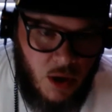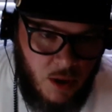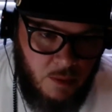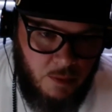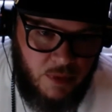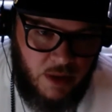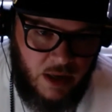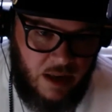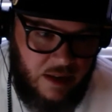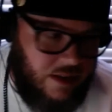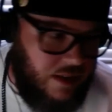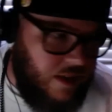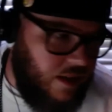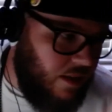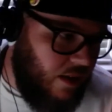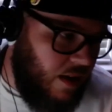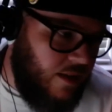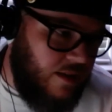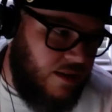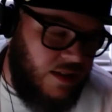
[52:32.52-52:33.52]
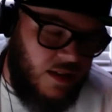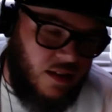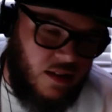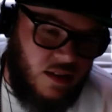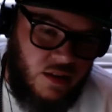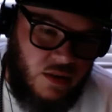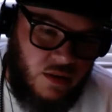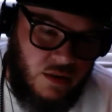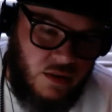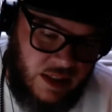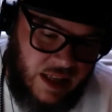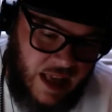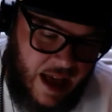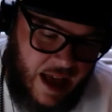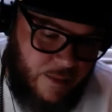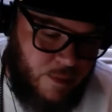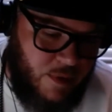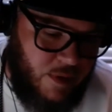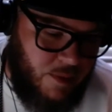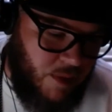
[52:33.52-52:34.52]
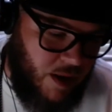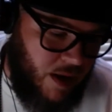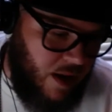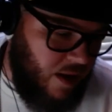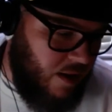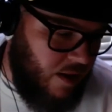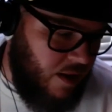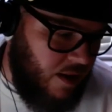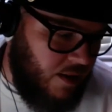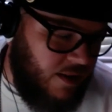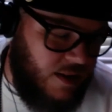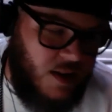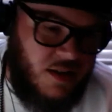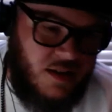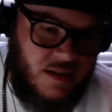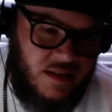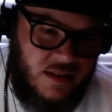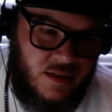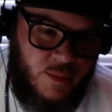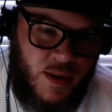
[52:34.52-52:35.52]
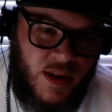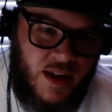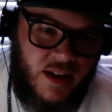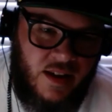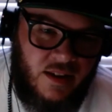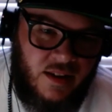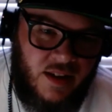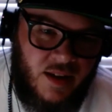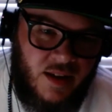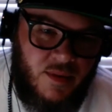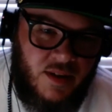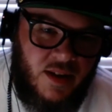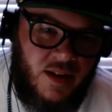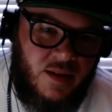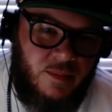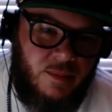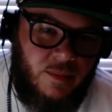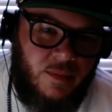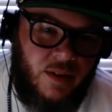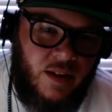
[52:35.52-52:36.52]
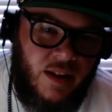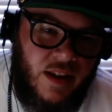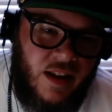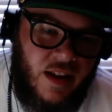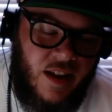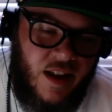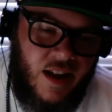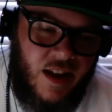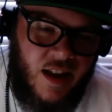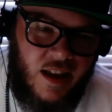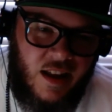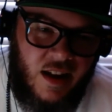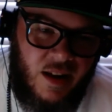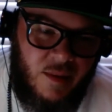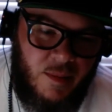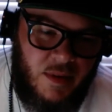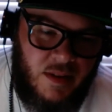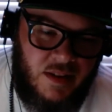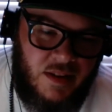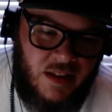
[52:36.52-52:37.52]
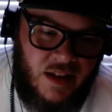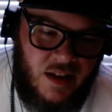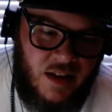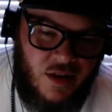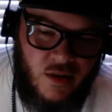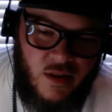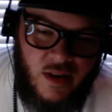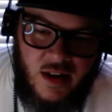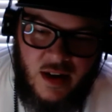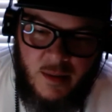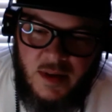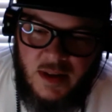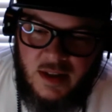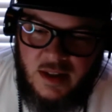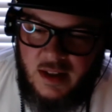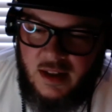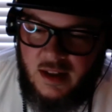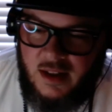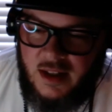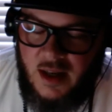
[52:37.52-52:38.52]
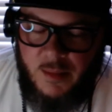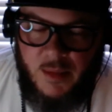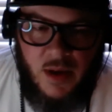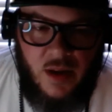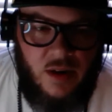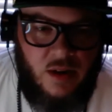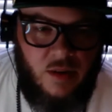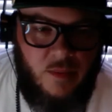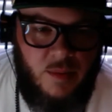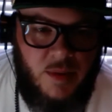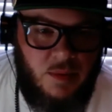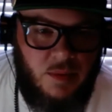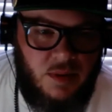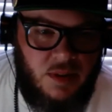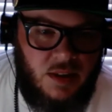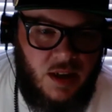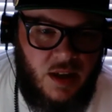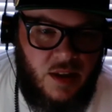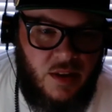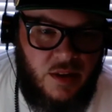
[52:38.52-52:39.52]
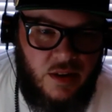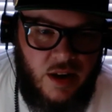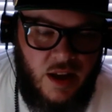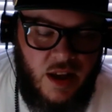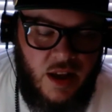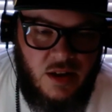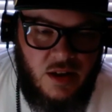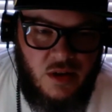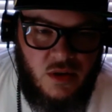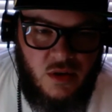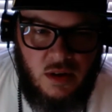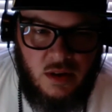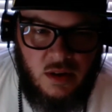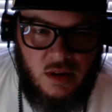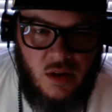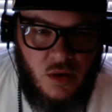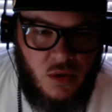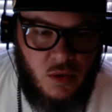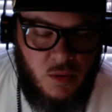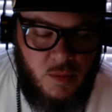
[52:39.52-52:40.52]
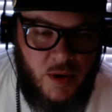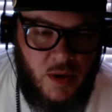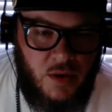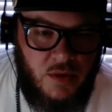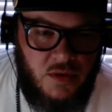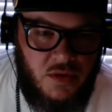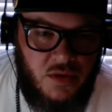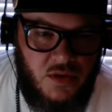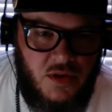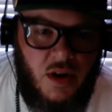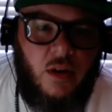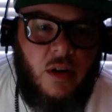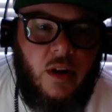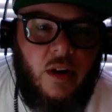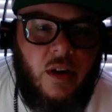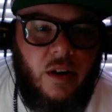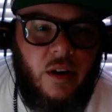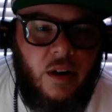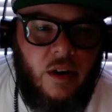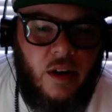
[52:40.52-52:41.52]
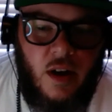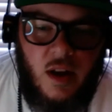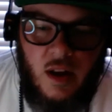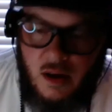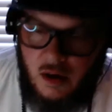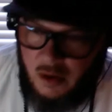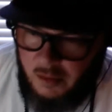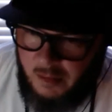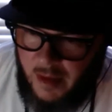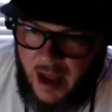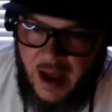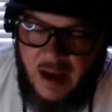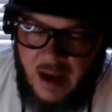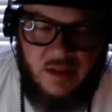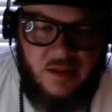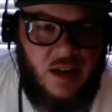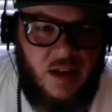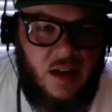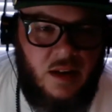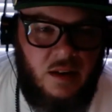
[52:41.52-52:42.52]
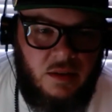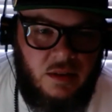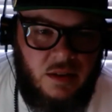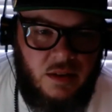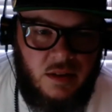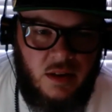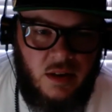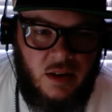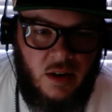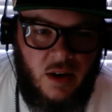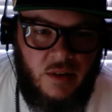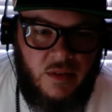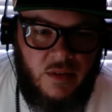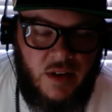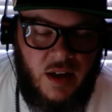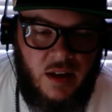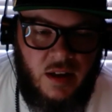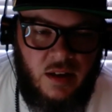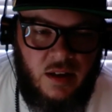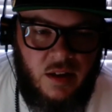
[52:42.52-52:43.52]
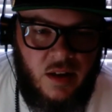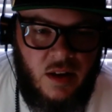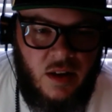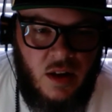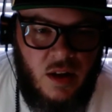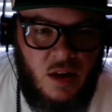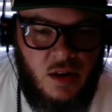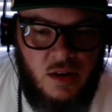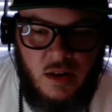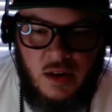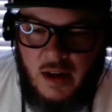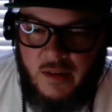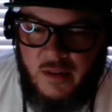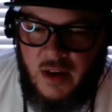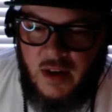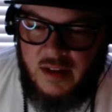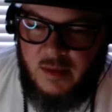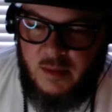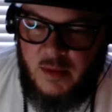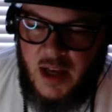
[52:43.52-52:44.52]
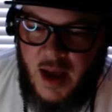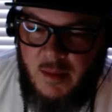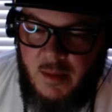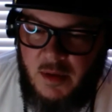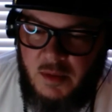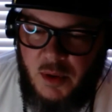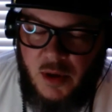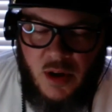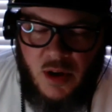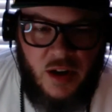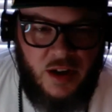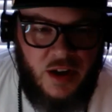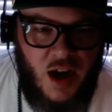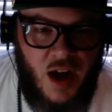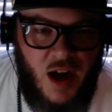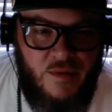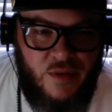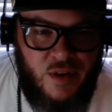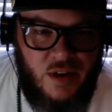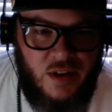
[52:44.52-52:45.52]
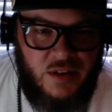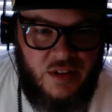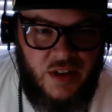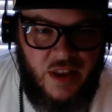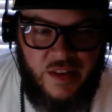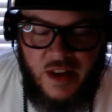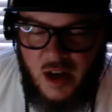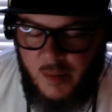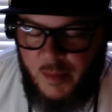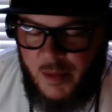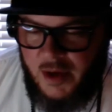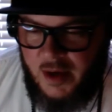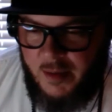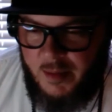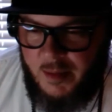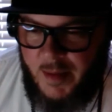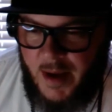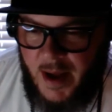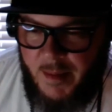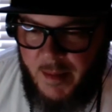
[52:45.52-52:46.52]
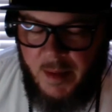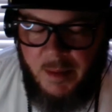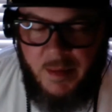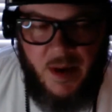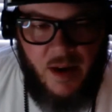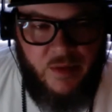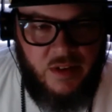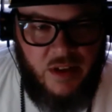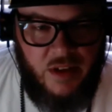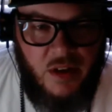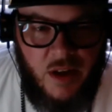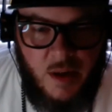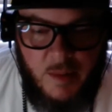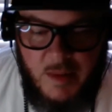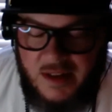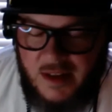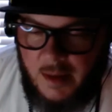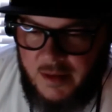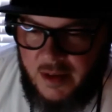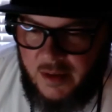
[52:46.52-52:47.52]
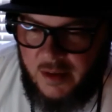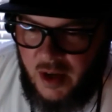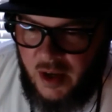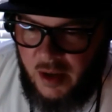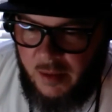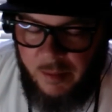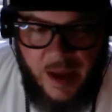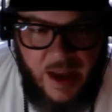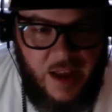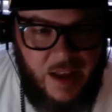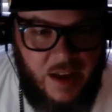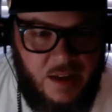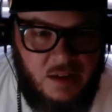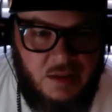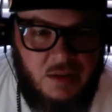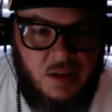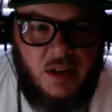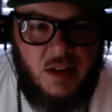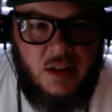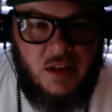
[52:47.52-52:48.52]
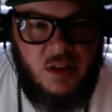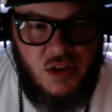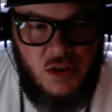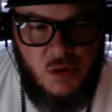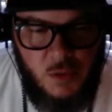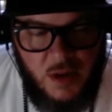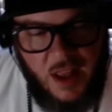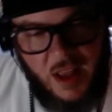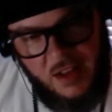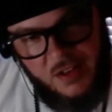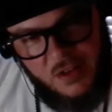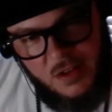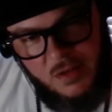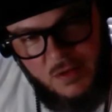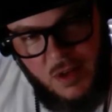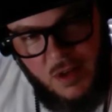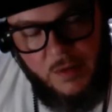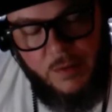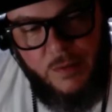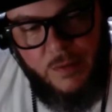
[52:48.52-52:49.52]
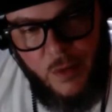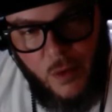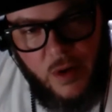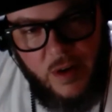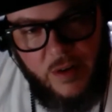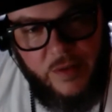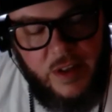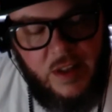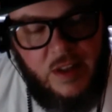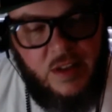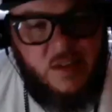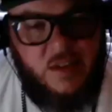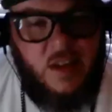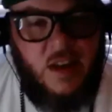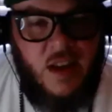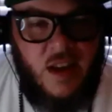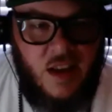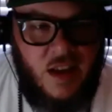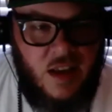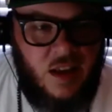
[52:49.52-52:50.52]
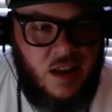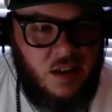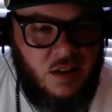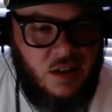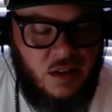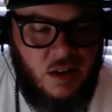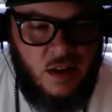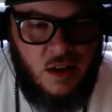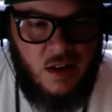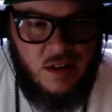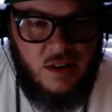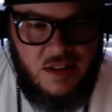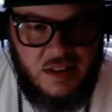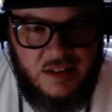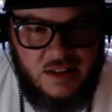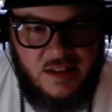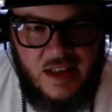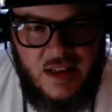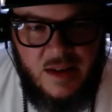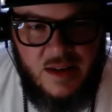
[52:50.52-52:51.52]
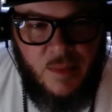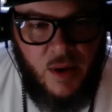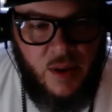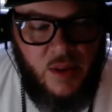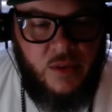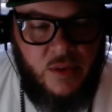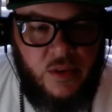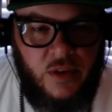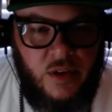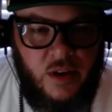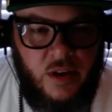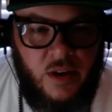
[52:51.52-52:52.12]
but I see a little gap in my attention span coming up. And I'm going to say, you know what, I'm going to get a couple hundred people together and do a local poster show here. Or Matt say, I've got some time to put on a conference, and then I'll put up a pop-up conference. I don't know how many times I've called Matt and go, do you realize you've done 4 events in 16 months?